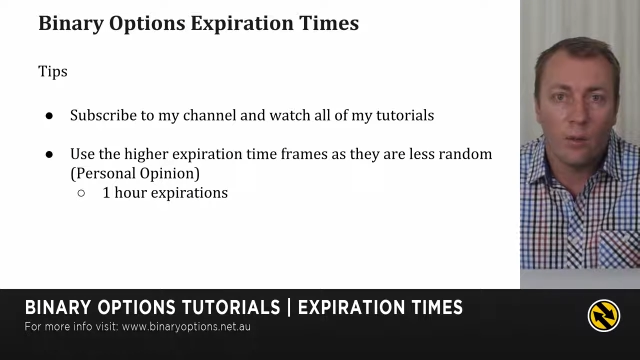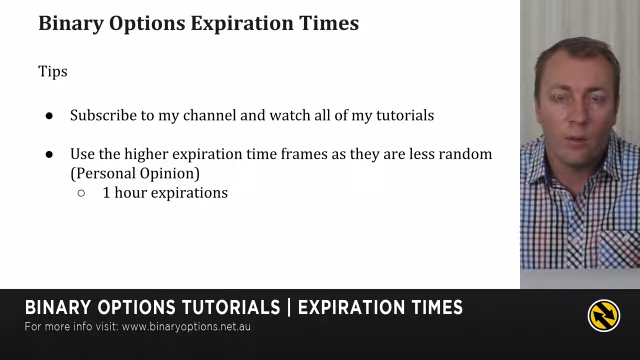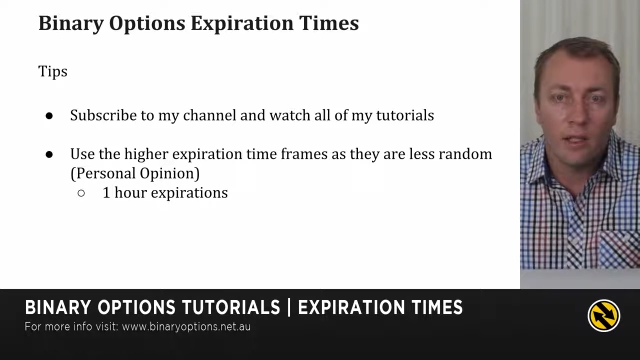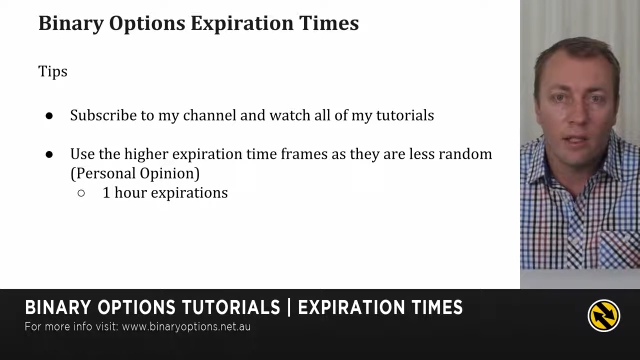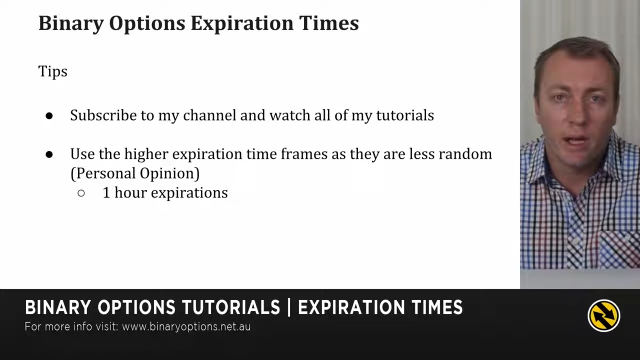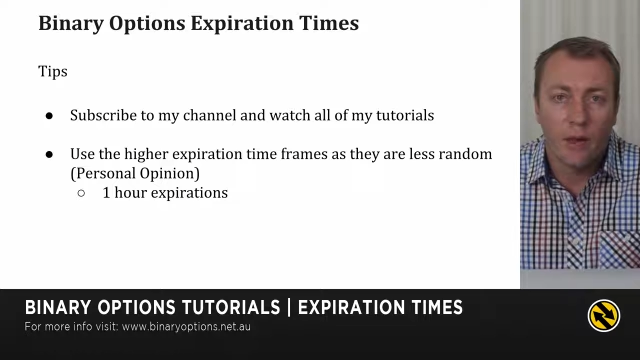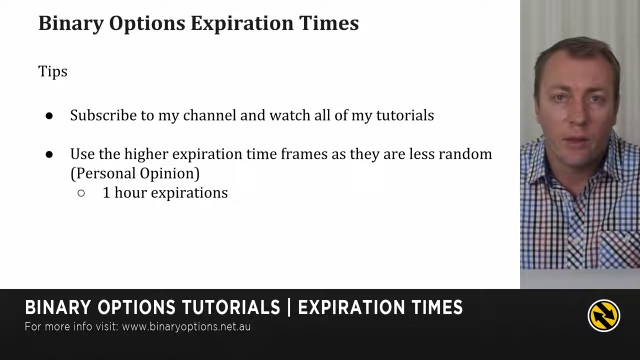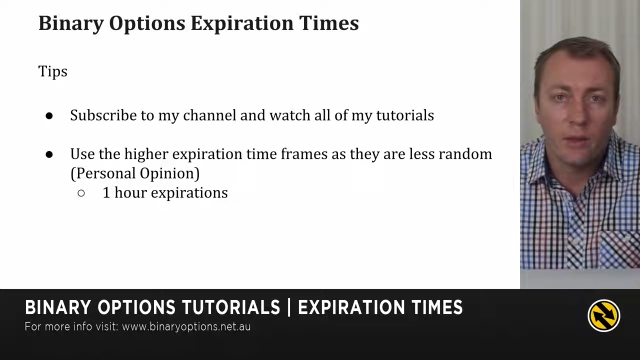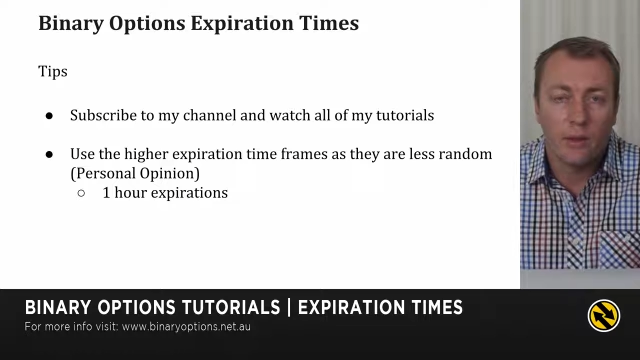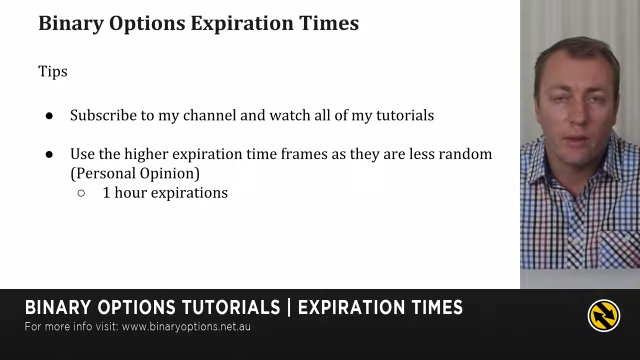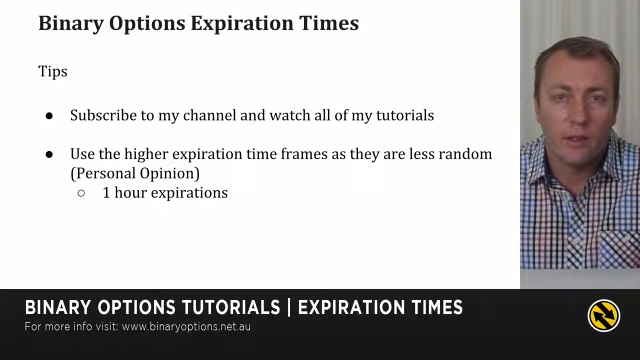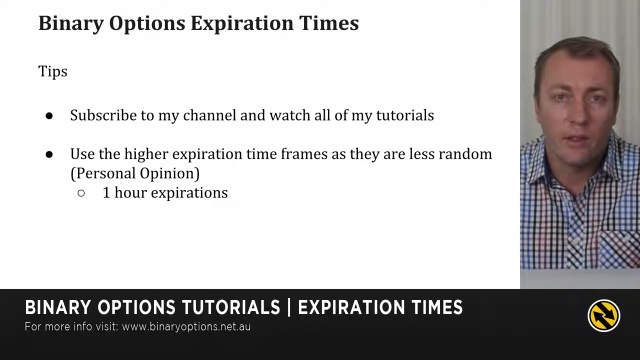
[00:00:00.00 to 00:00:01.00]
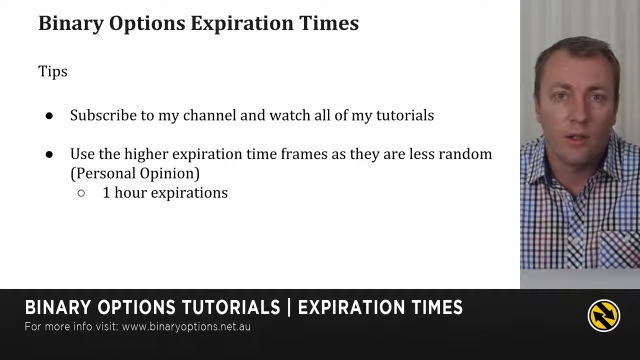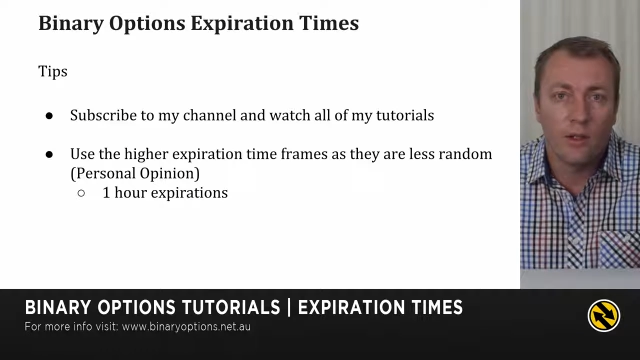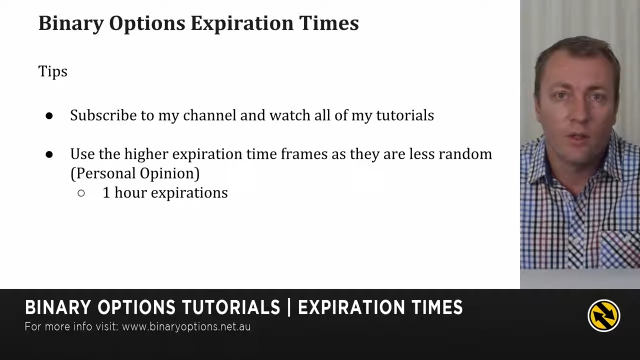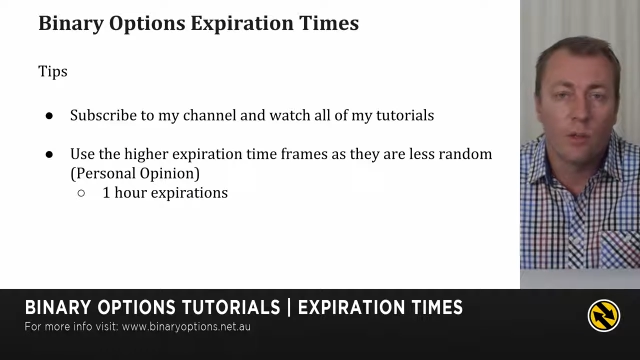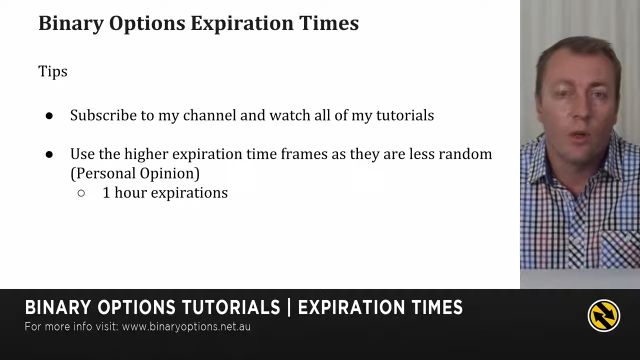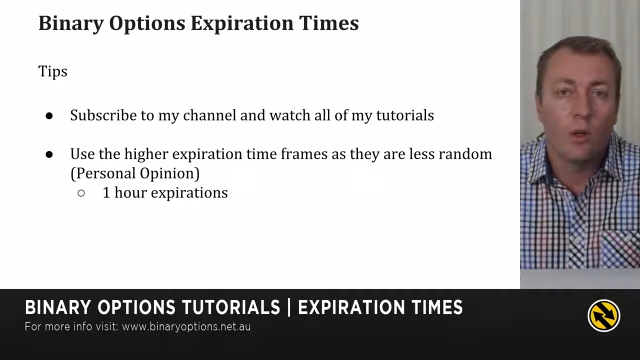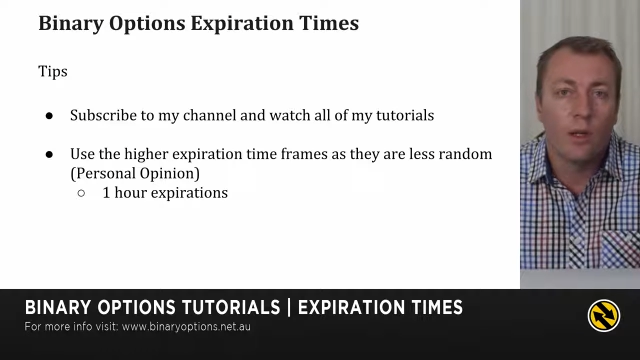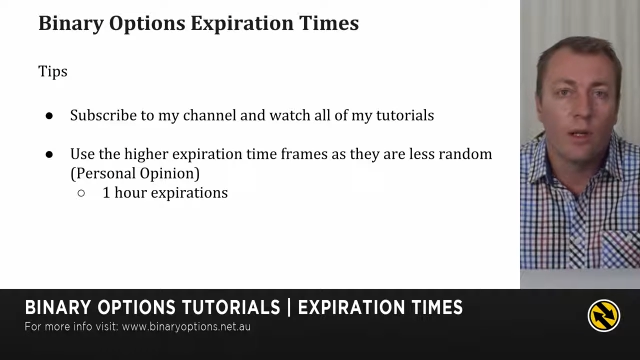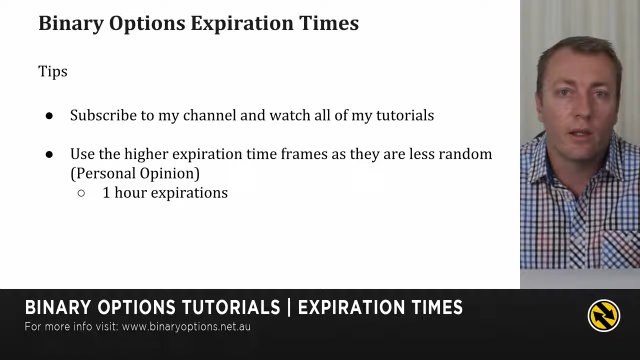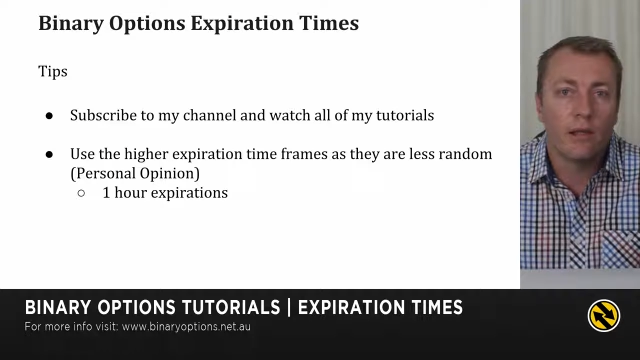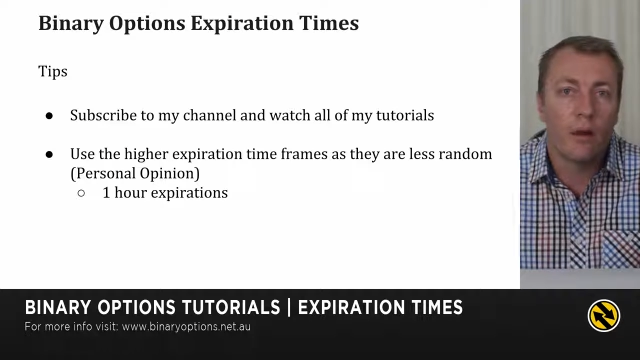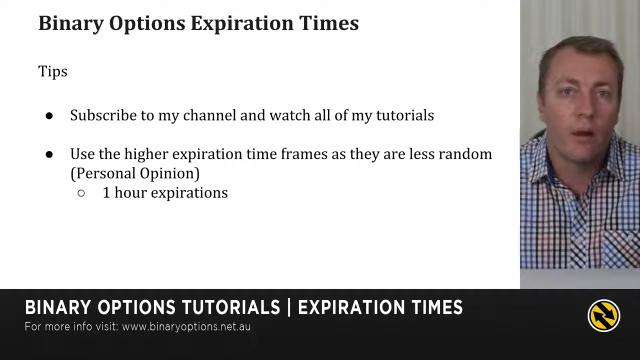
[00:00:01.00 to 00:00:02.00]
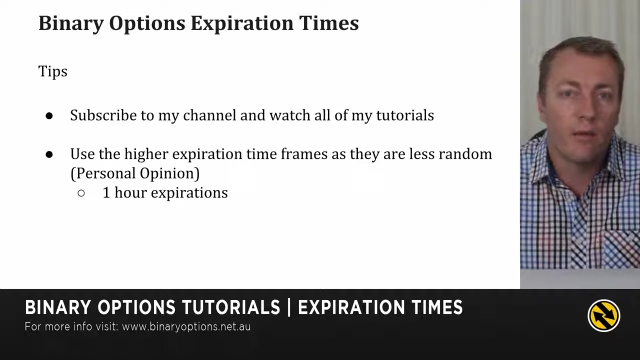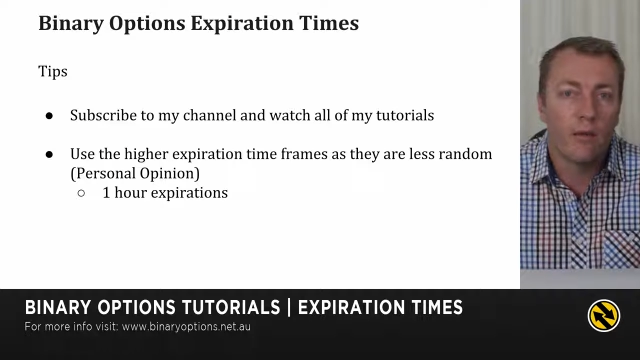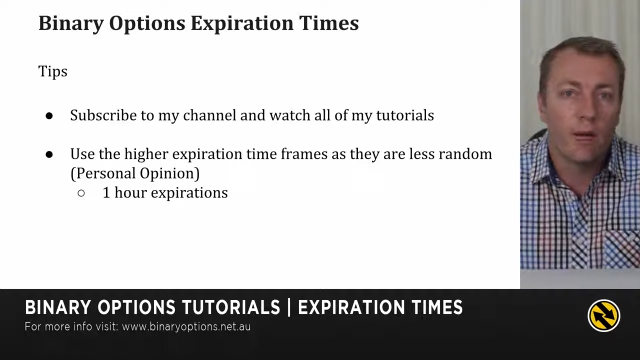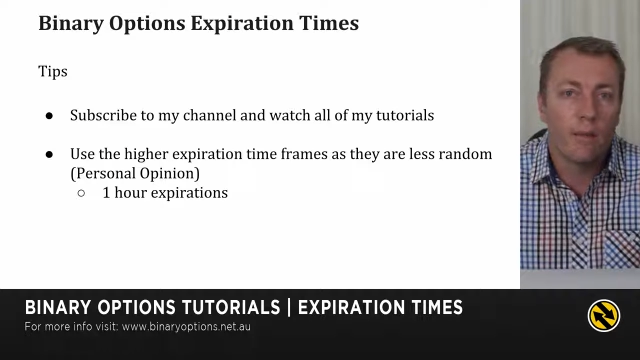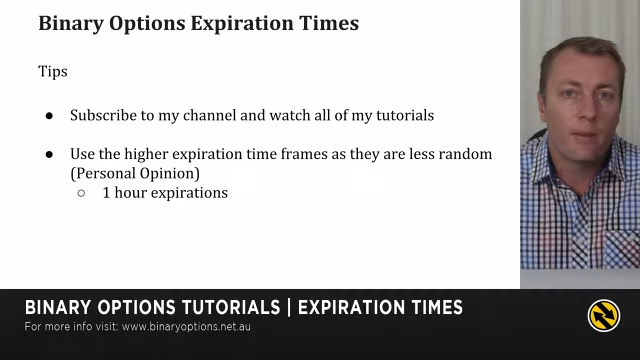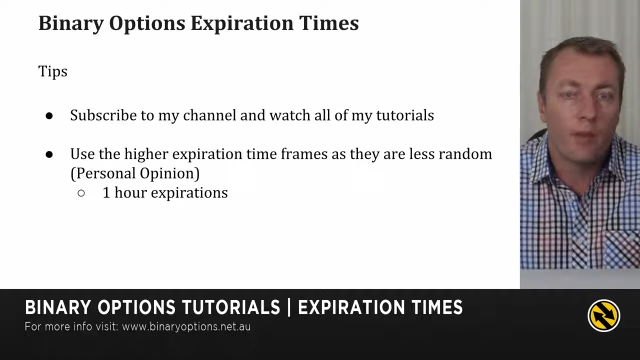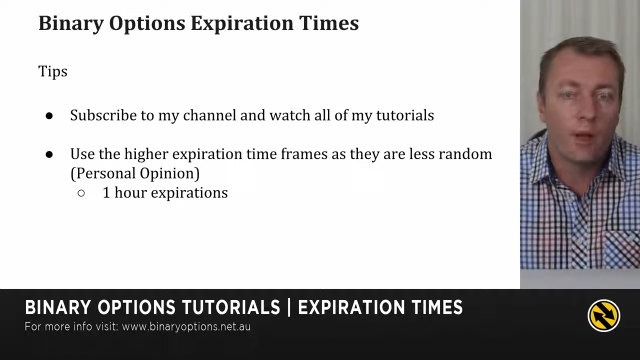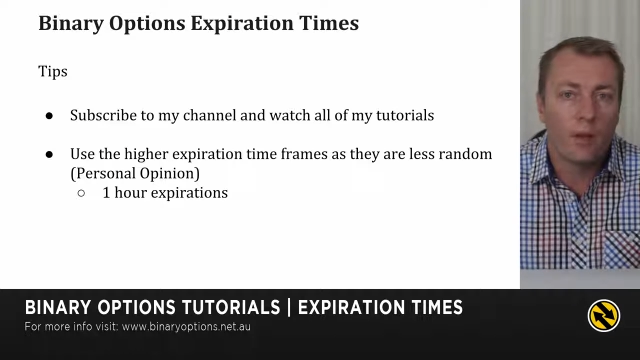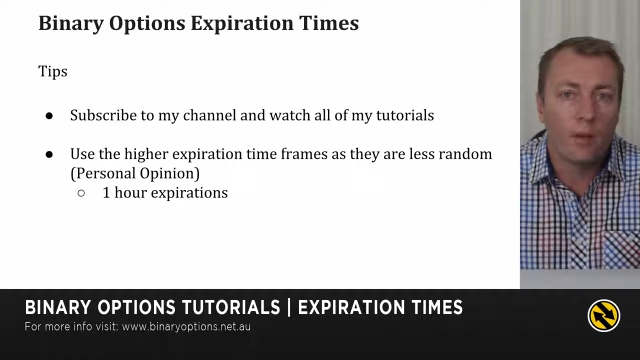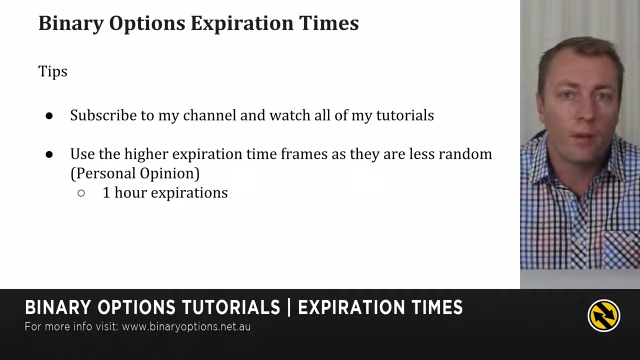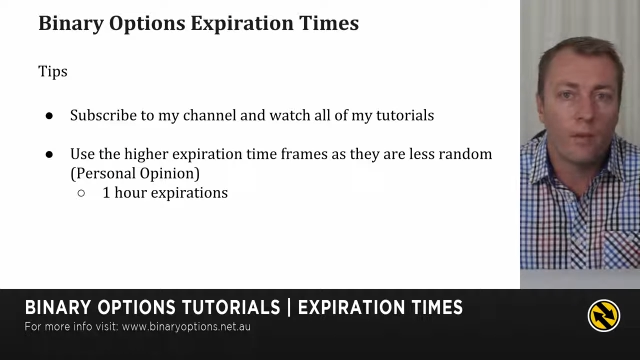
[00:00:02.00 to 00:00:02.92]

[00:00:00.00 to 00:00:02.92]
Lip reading: when you're going into the smaller timeframes like